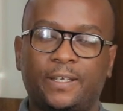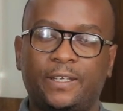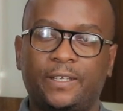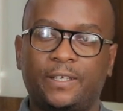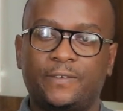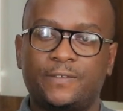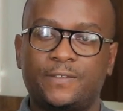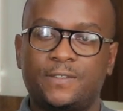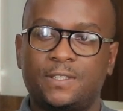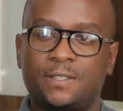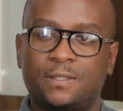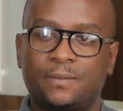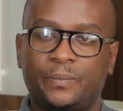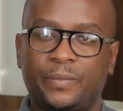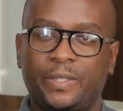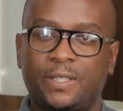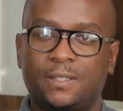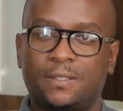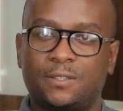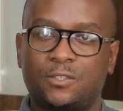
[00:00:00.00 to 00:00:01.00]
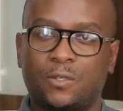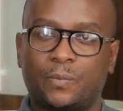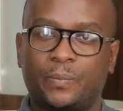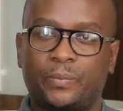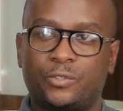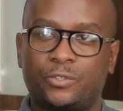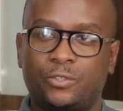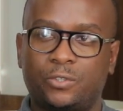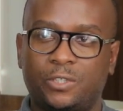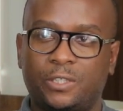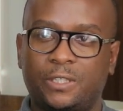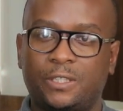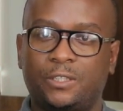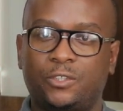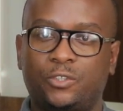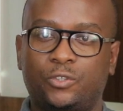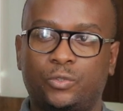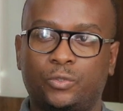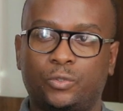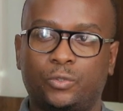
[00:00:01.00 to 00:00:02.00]
gives me this
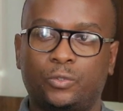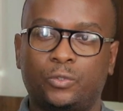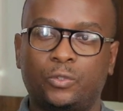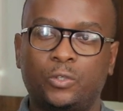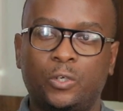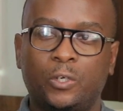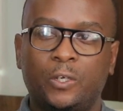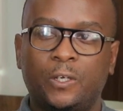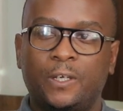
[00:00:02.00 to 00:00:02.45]
opportunity to